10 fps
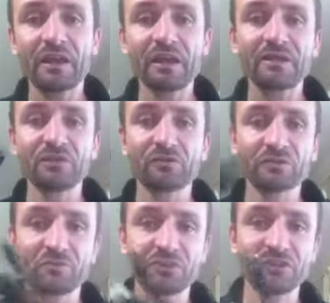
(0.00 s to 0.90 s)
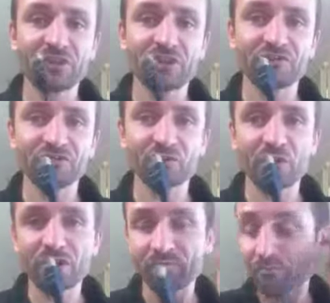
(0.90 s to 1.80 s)
and a USB charger as
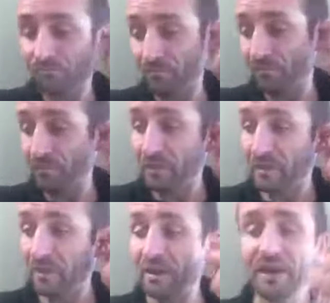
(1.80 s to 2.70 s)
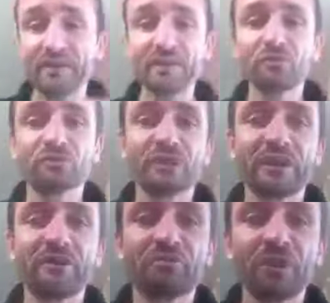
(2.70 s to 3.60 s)
well. And then you also
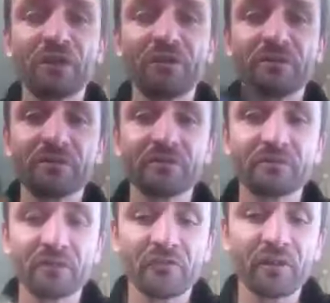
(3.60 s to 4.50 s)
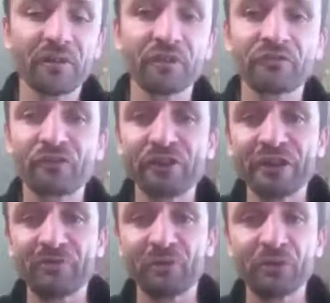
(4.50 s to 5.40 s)
get a. a I've only got three
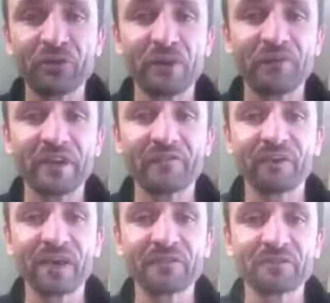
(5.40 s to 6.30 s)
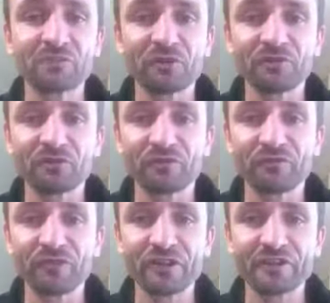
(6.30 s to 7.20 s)
here, but we do have eight flavours, but I've just got
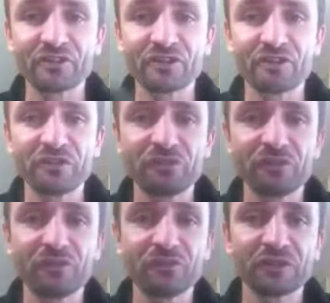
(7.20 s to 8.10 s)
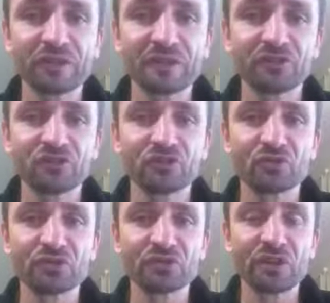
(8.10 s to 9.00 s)
three here to show you. You do get your
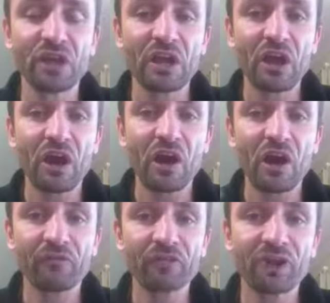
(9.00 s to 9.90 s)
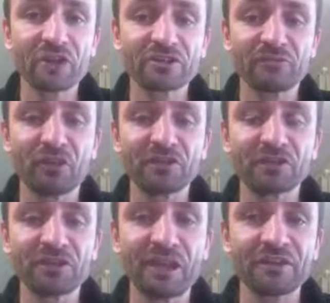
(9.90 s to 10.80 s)
choice of
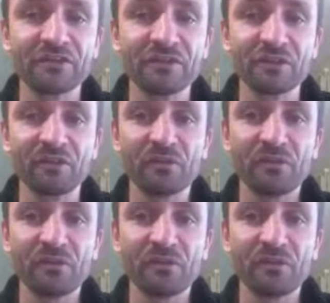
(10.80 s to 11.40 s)
cartomizers, as you know,